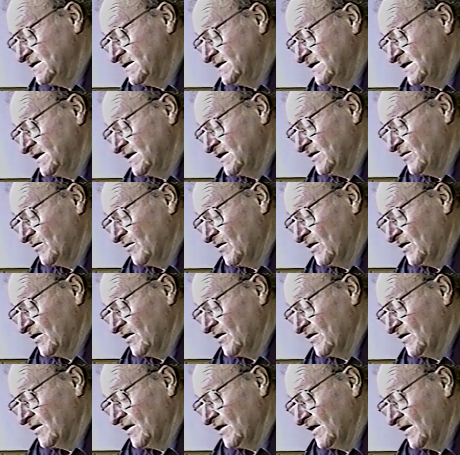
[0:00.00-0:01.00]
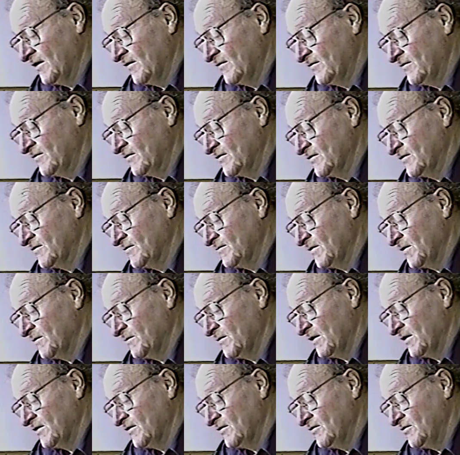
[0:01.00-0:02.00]
and the one on the left was my
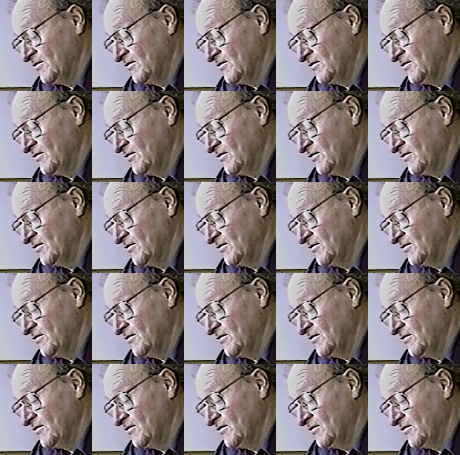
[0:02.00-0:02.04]
brother